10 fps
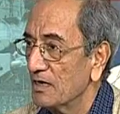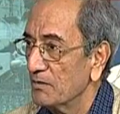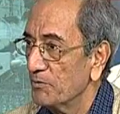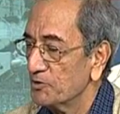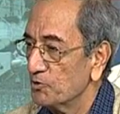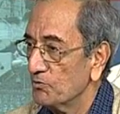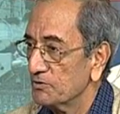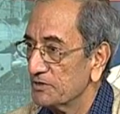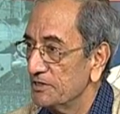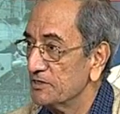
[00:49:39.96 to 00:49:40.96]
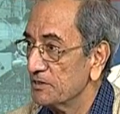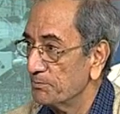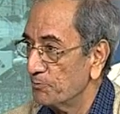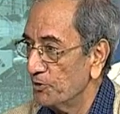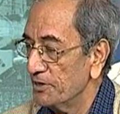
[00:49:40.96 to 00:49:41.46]
Uh, but you know, she is
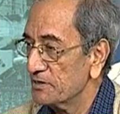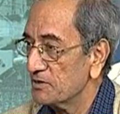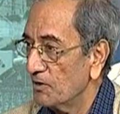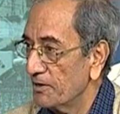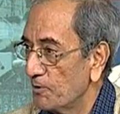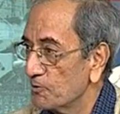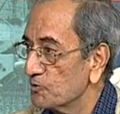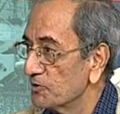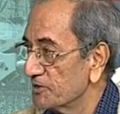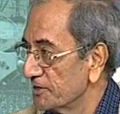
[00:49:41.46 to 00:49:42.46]
a poet and also a